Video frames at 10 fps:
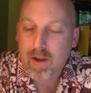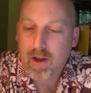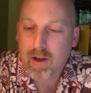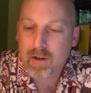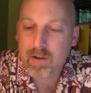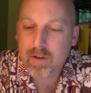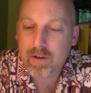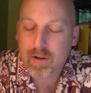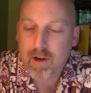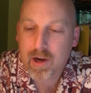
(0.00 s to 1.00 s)
And
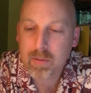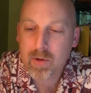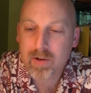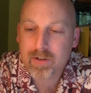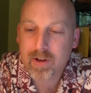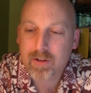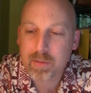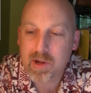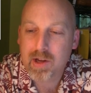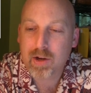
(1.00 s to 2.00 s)
I'm going to say
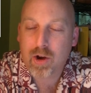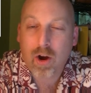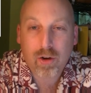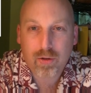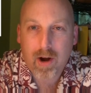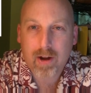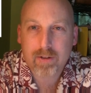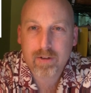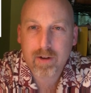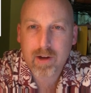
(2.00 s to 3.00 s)
something in
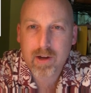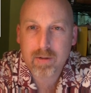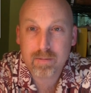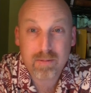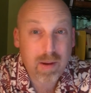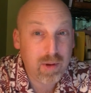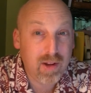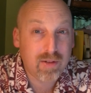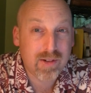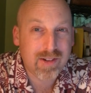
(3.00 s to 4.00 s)
contrast and maybe
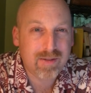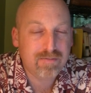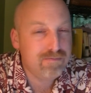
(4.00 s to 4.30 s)
even